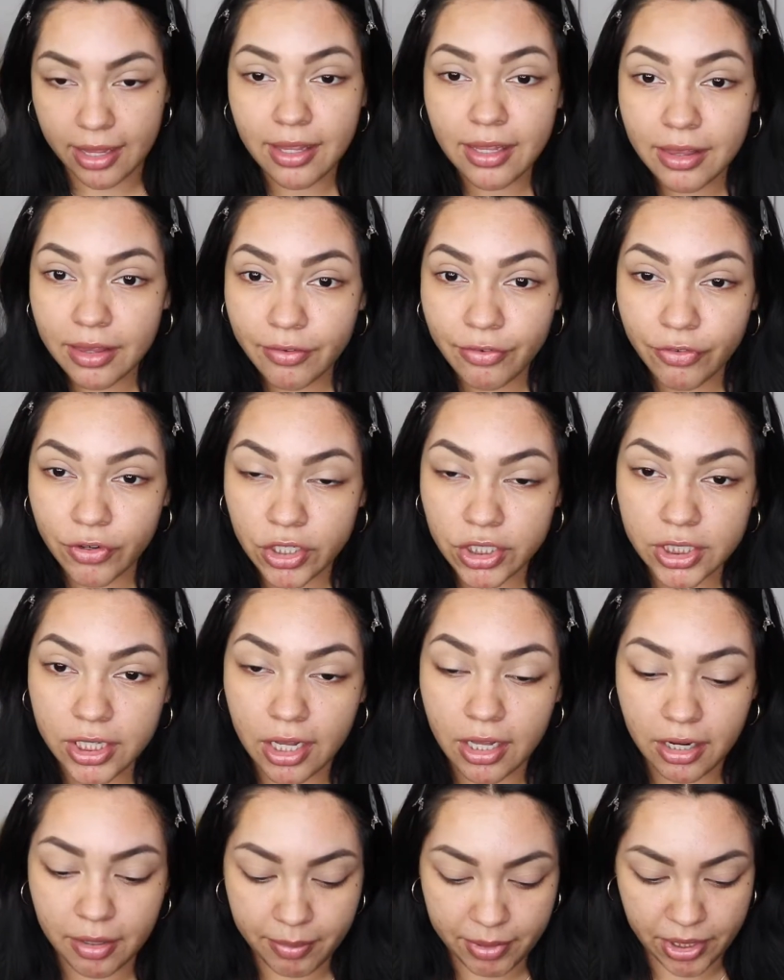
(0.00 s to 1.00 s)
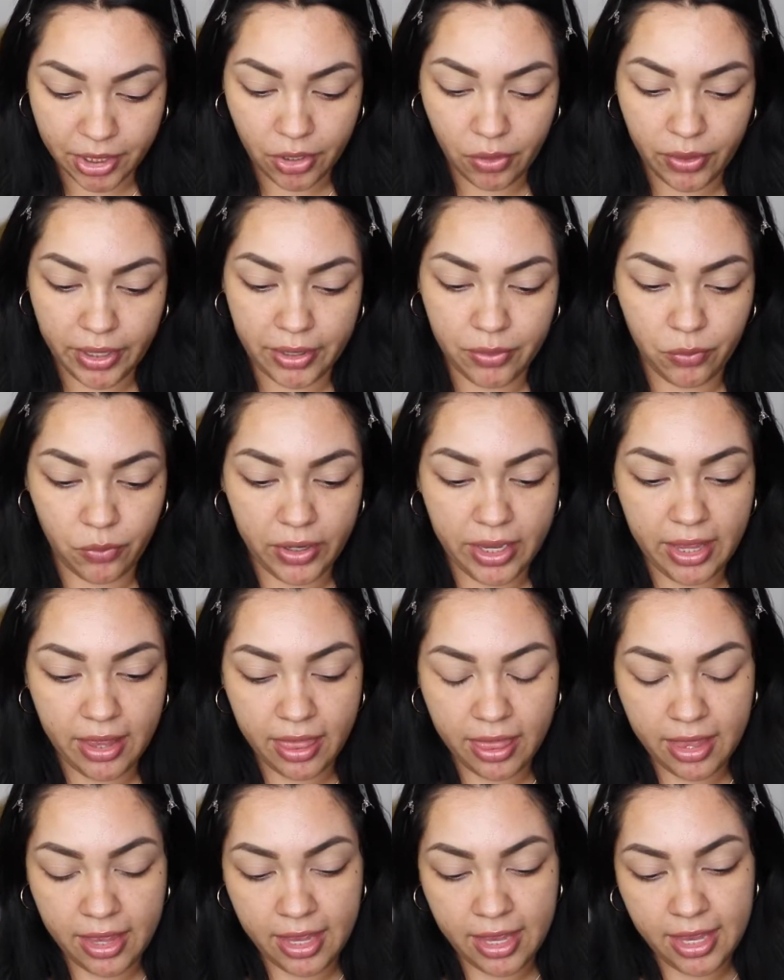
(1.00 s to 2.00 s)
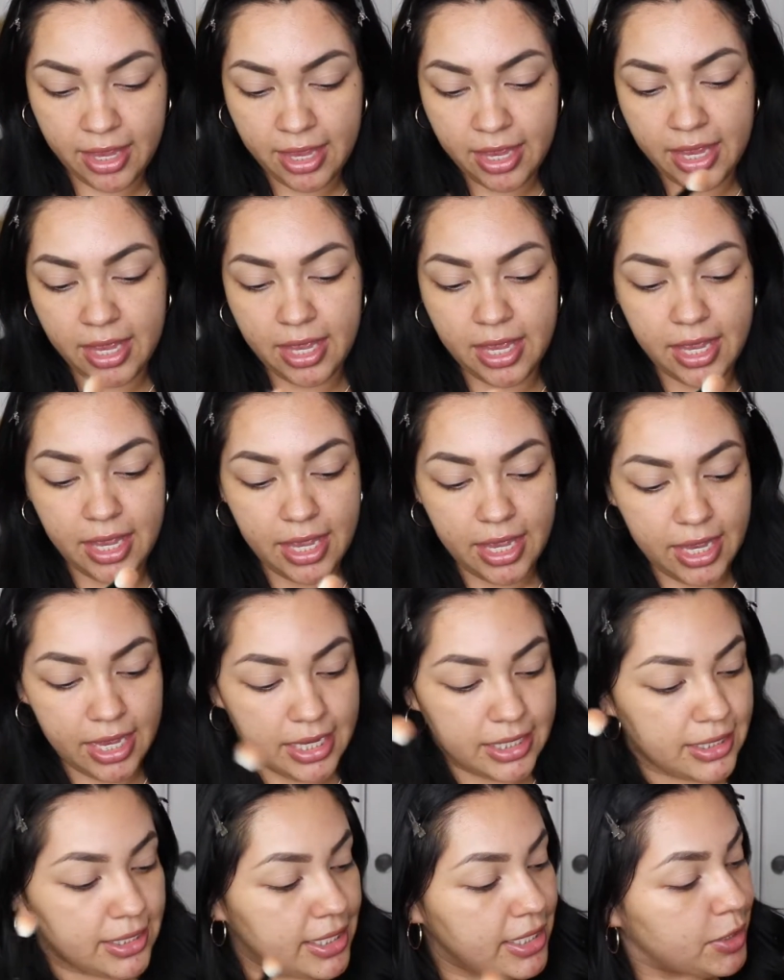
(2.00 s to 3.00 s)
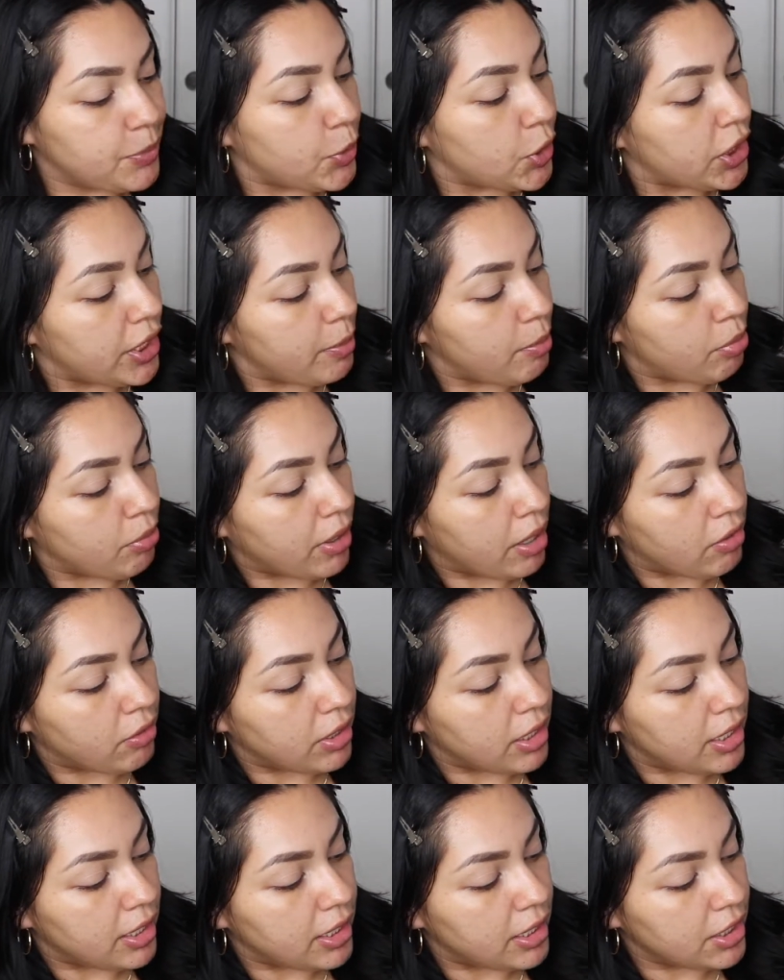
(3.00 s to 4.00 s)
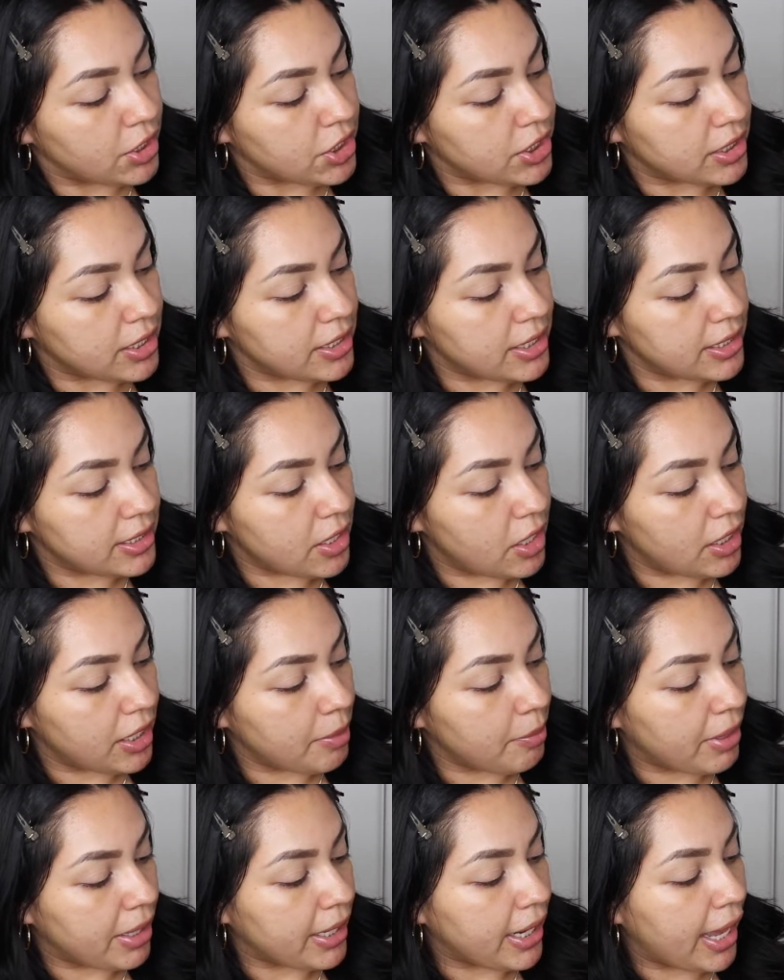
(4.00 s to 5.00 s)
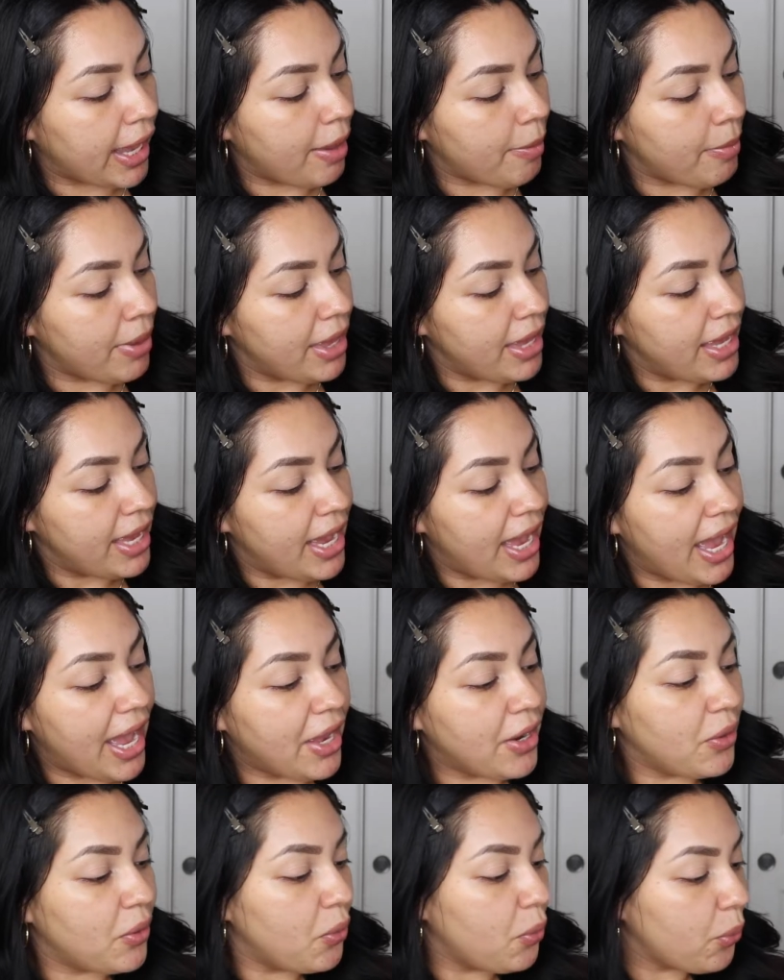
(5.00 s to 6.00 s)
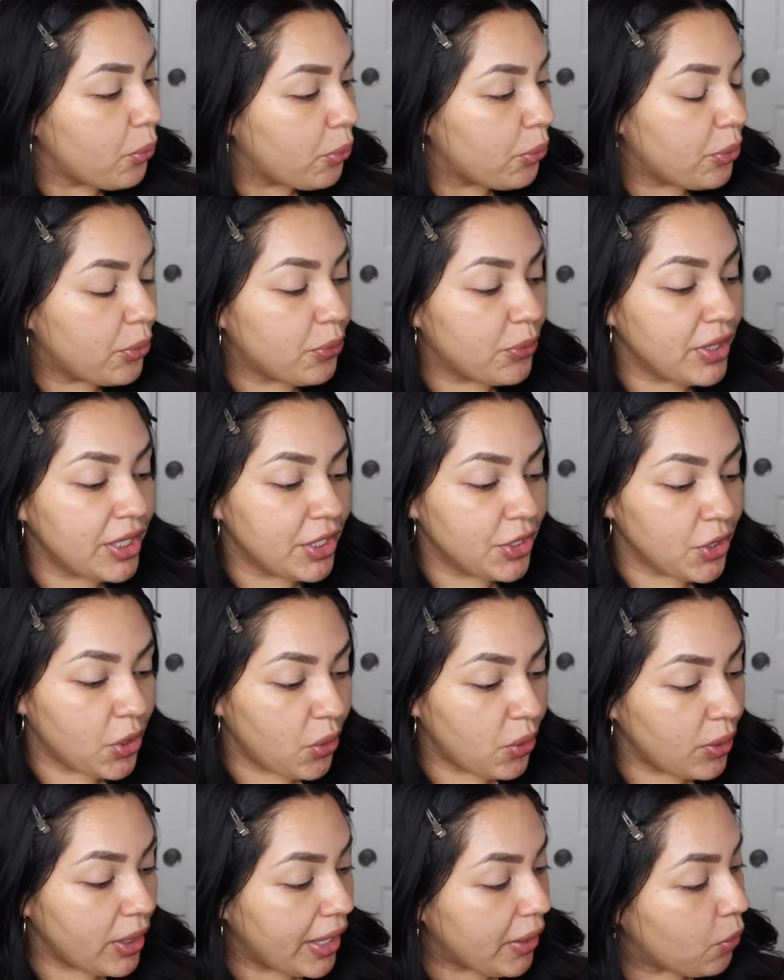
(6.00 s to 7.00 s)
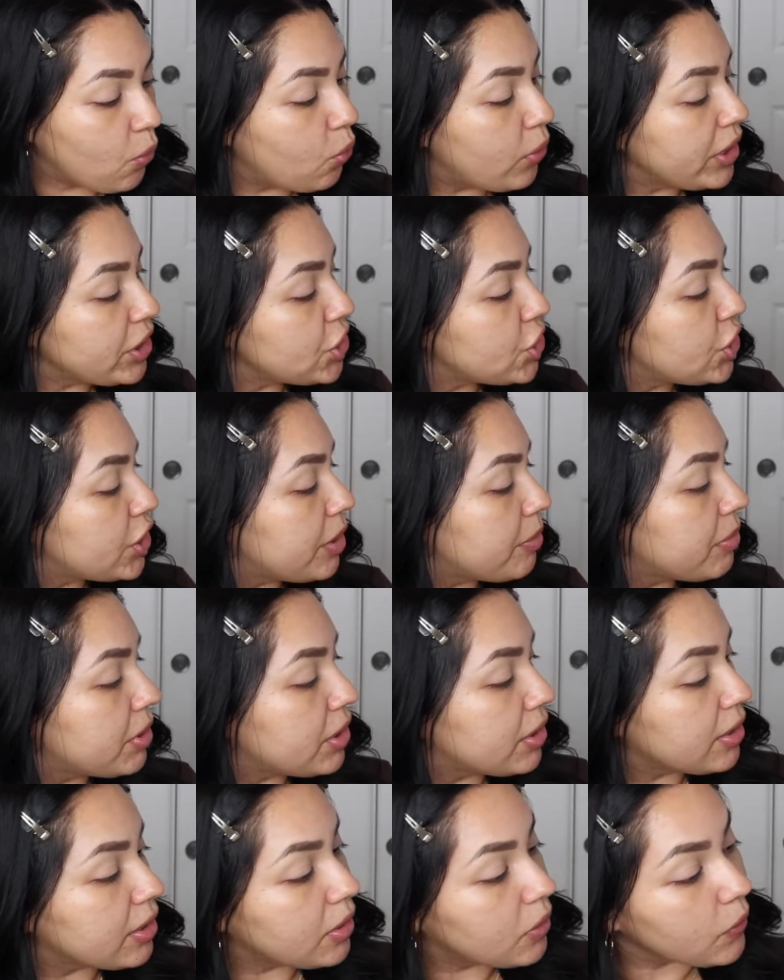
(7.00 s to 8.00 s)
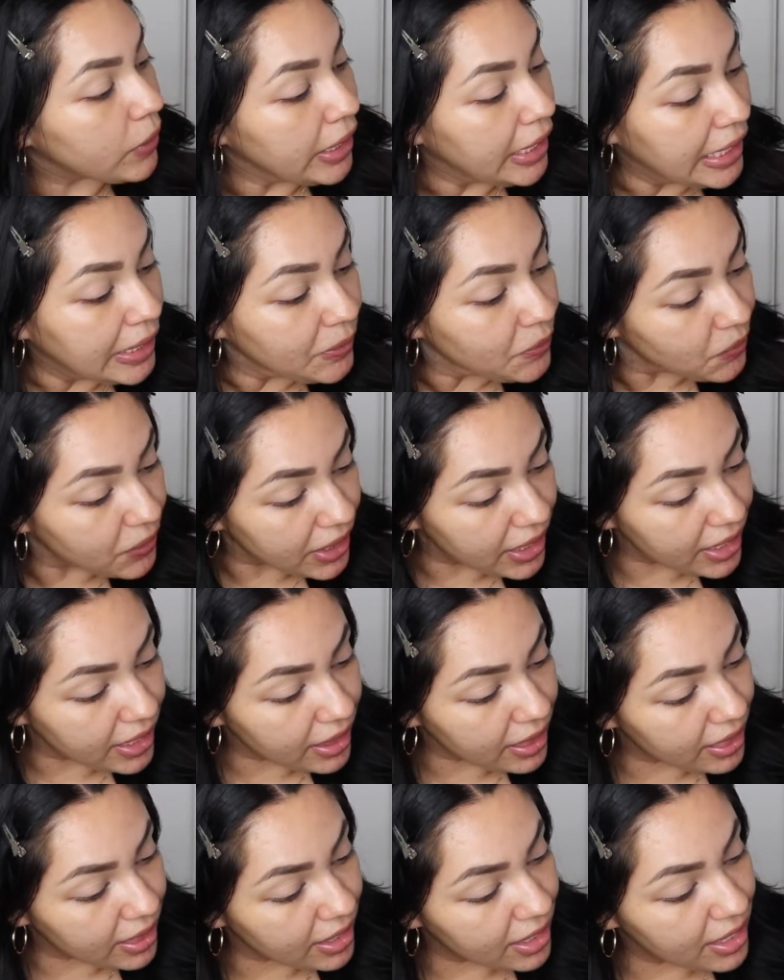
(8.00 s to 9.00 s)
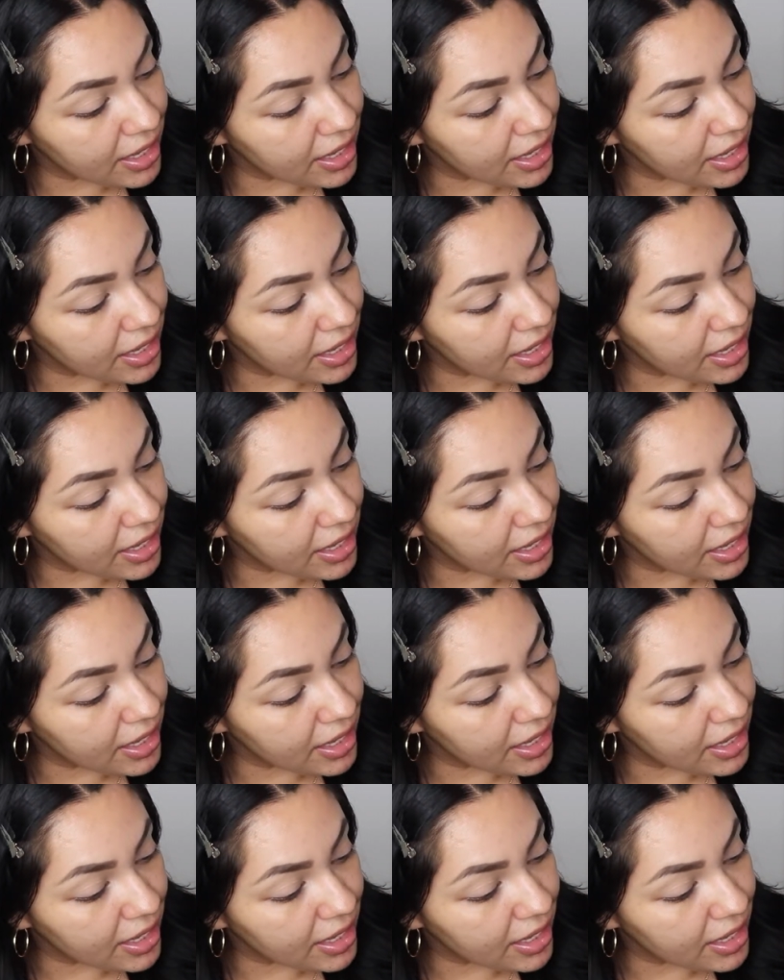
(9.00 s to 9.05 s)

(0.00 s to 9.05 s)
I think the first color I'm gonna go in with is this pretty brown color, just because it's calling my name. I don't really know like which shimmer to go in with.